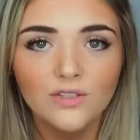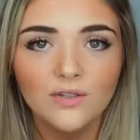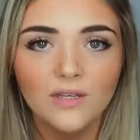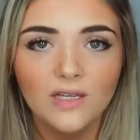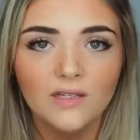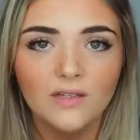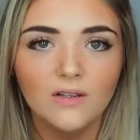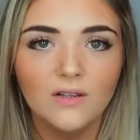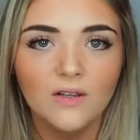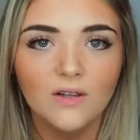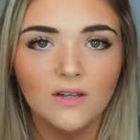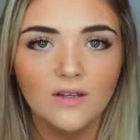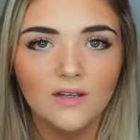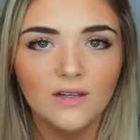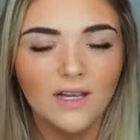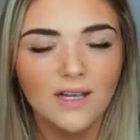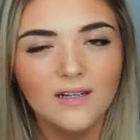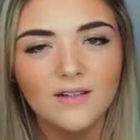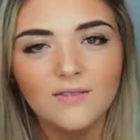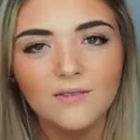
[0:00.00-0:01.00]
So they look
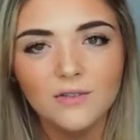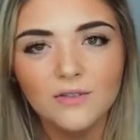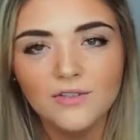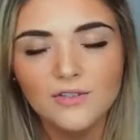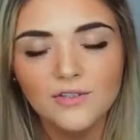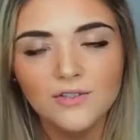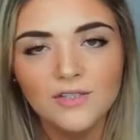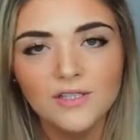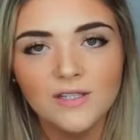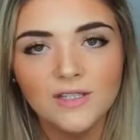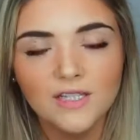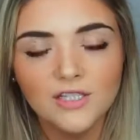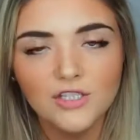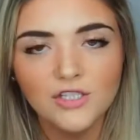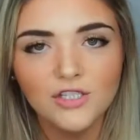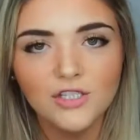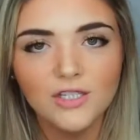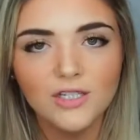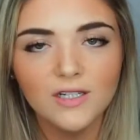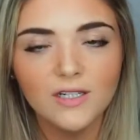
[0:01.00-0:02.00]
kind of looser than they
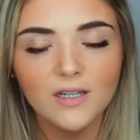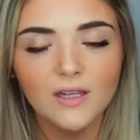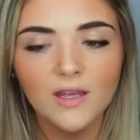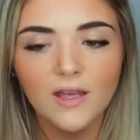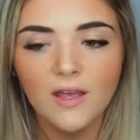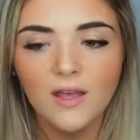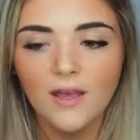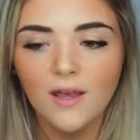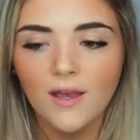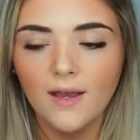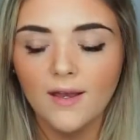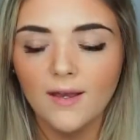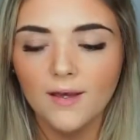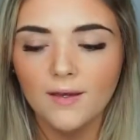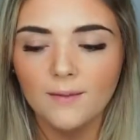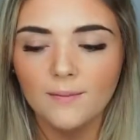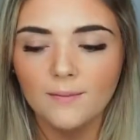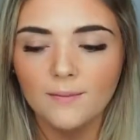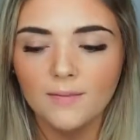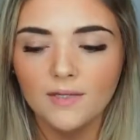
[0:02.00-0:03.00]
should.
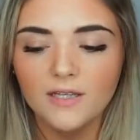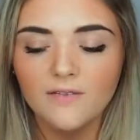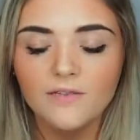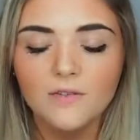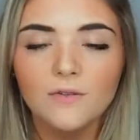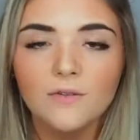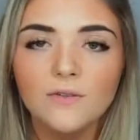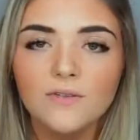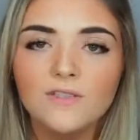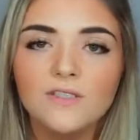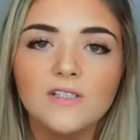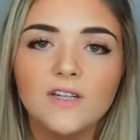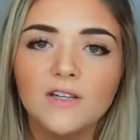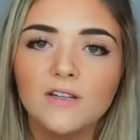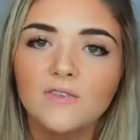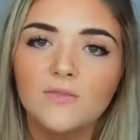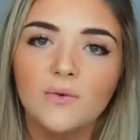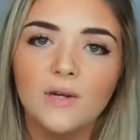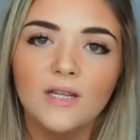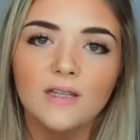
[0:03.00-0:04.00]
Um, if you lose a
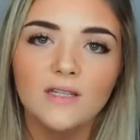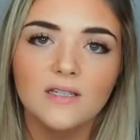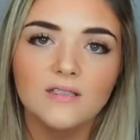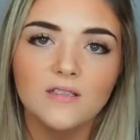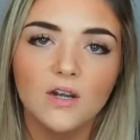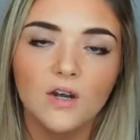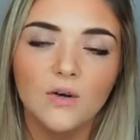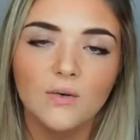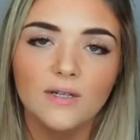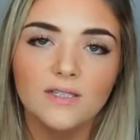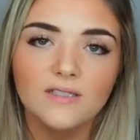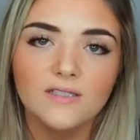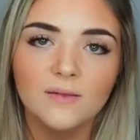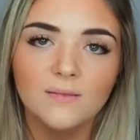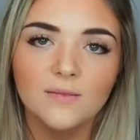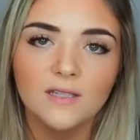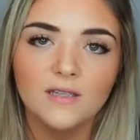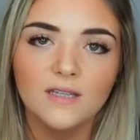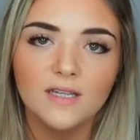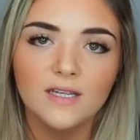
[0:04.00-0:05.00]
ton of weight, that's always
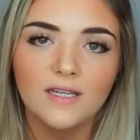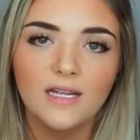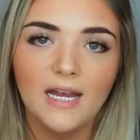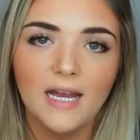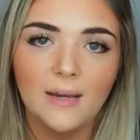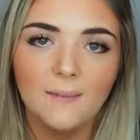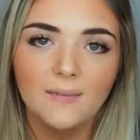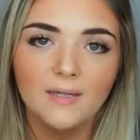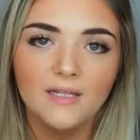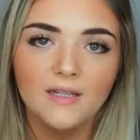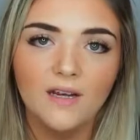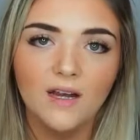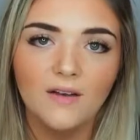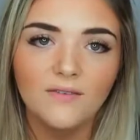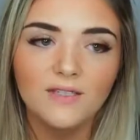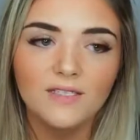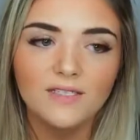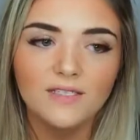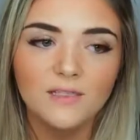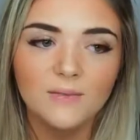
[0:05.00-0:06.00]
something that can happen.
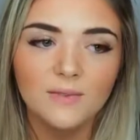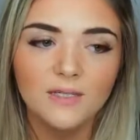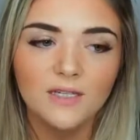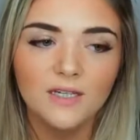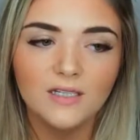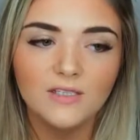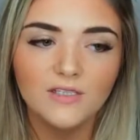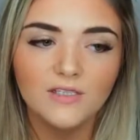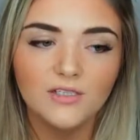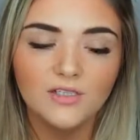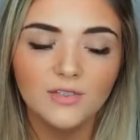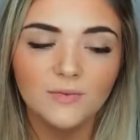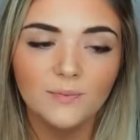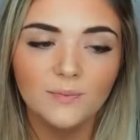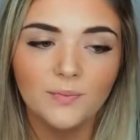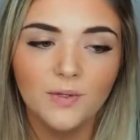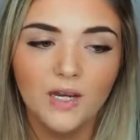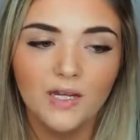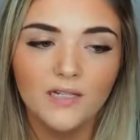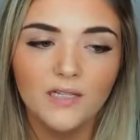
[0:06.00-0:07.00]
Obviously, because your
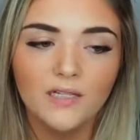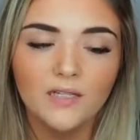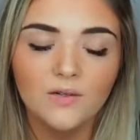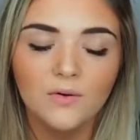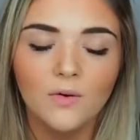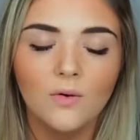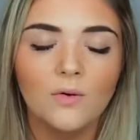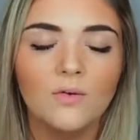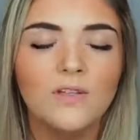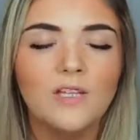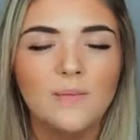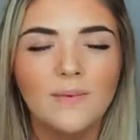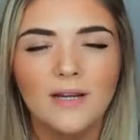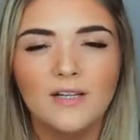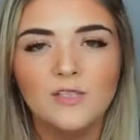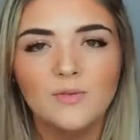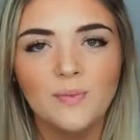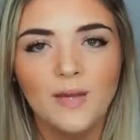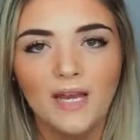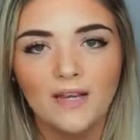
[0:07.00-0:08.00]
body can only
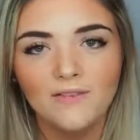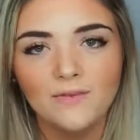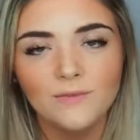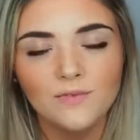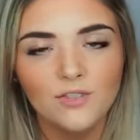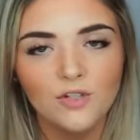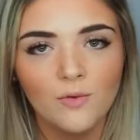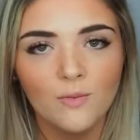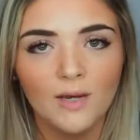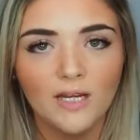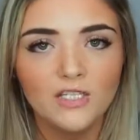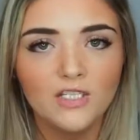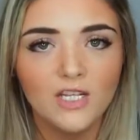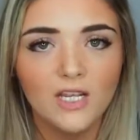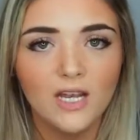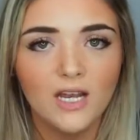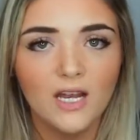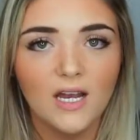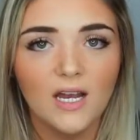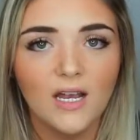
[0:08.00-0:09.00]
bounce back from so much.
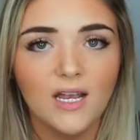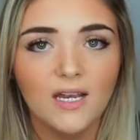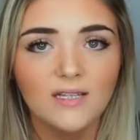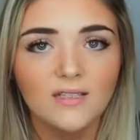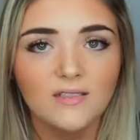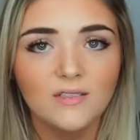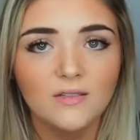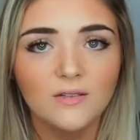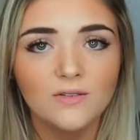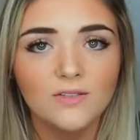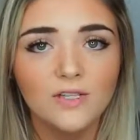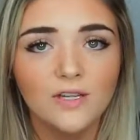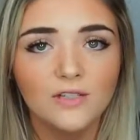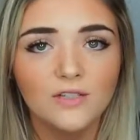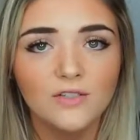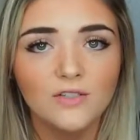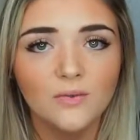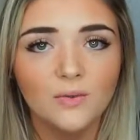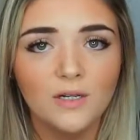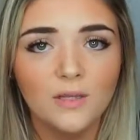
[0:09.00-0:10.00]
Like I had to lose
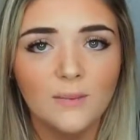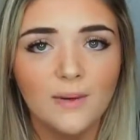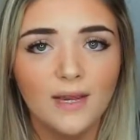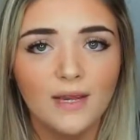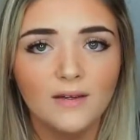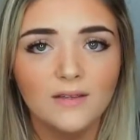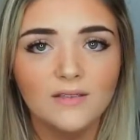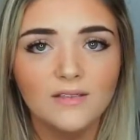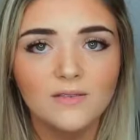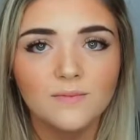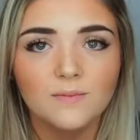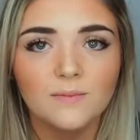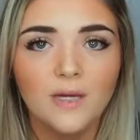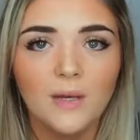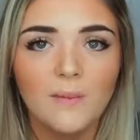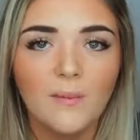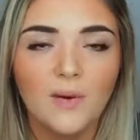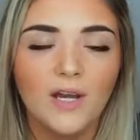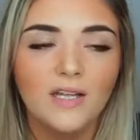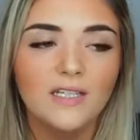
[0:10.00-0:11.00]
120 pounds.
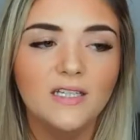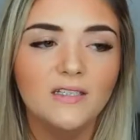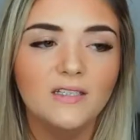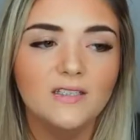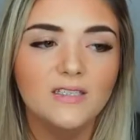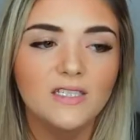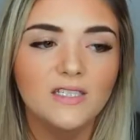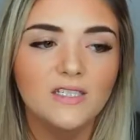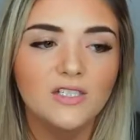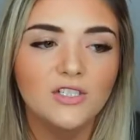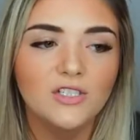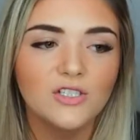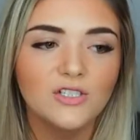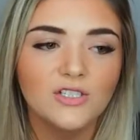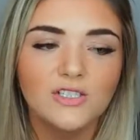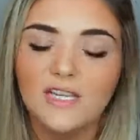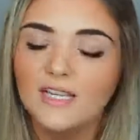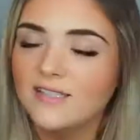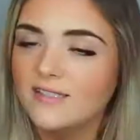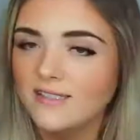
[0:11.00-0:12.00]
My body didn't
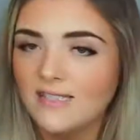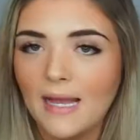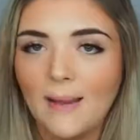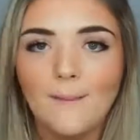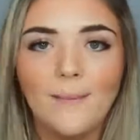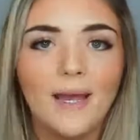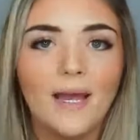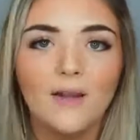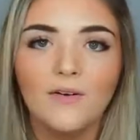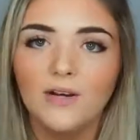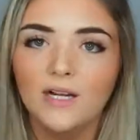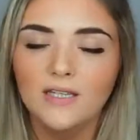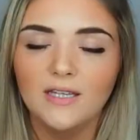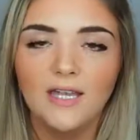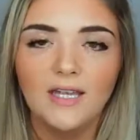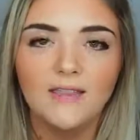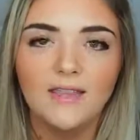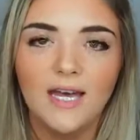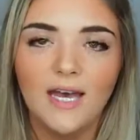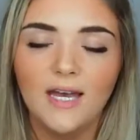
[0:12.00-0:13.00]
just like snap back right
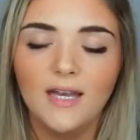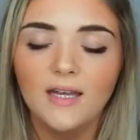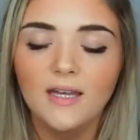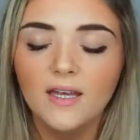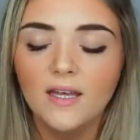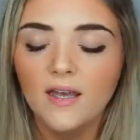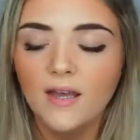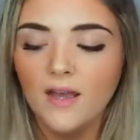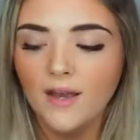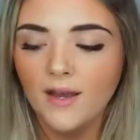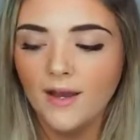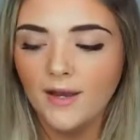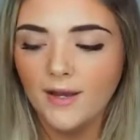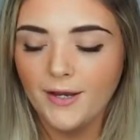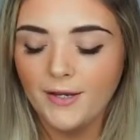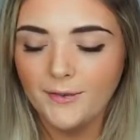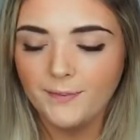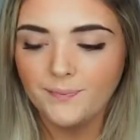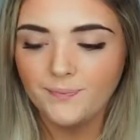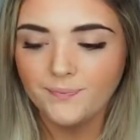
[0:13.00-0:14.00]
like that.
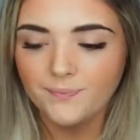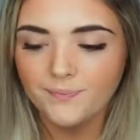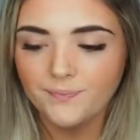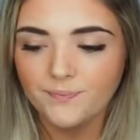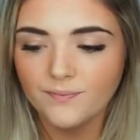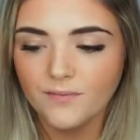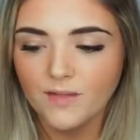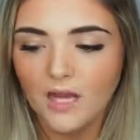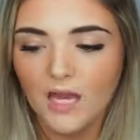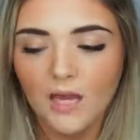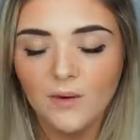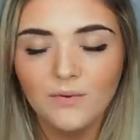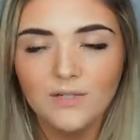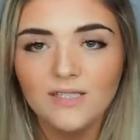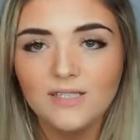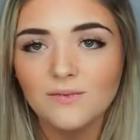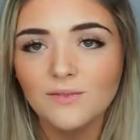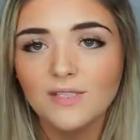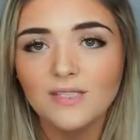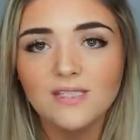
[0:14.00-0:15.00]
Um, I
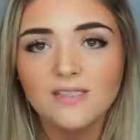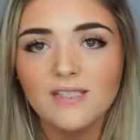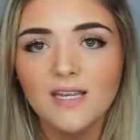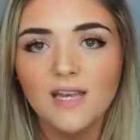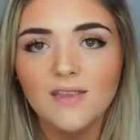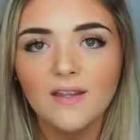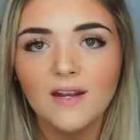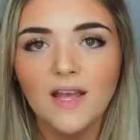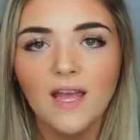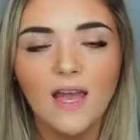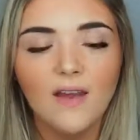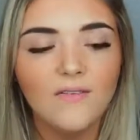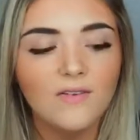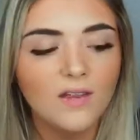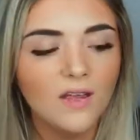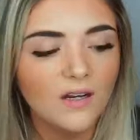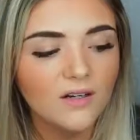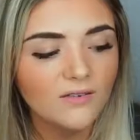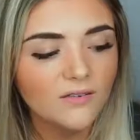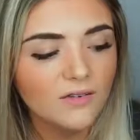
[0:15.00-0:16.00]
wouldn't really say that I have a
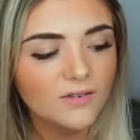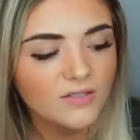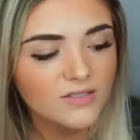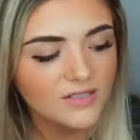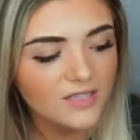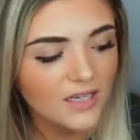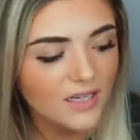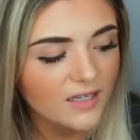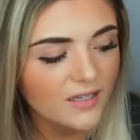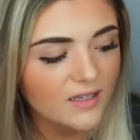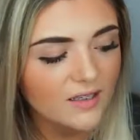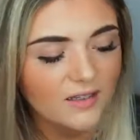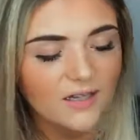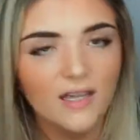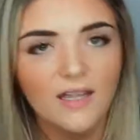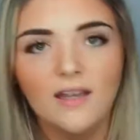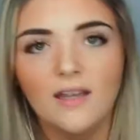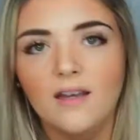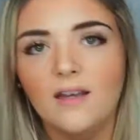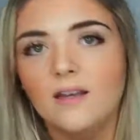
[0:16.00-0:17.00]
lot of loose skin.
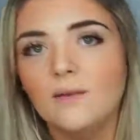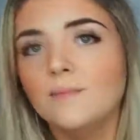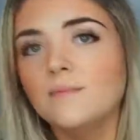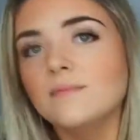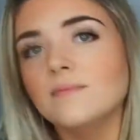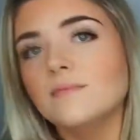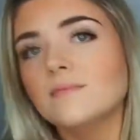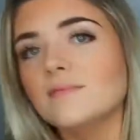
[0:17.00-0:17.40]
Like I'm